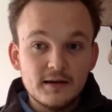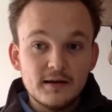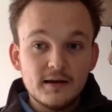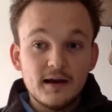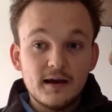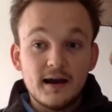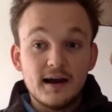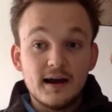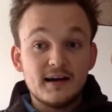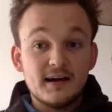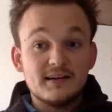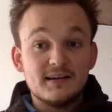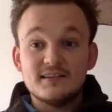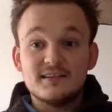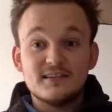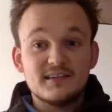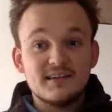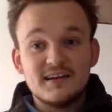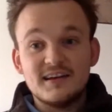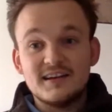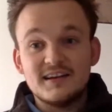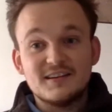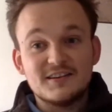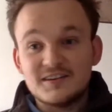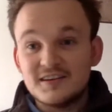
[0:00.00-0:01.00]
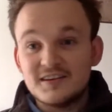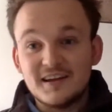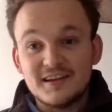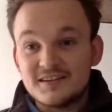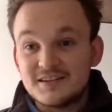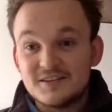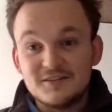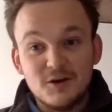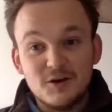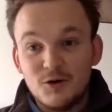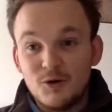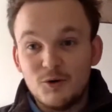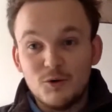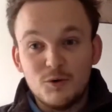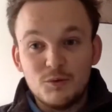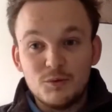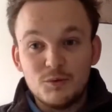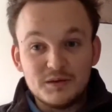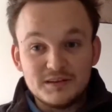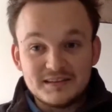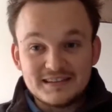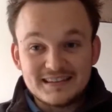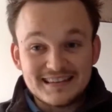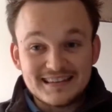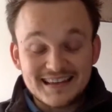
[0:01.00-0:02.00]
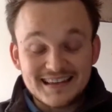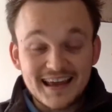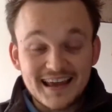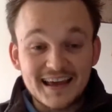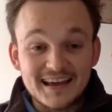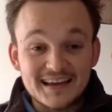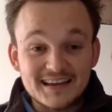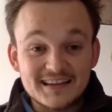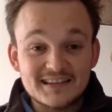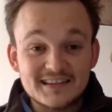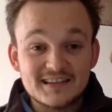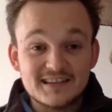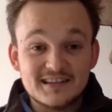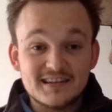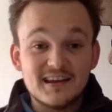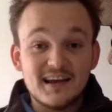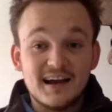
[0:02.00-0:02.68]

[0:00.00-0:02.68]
And it's not always the case.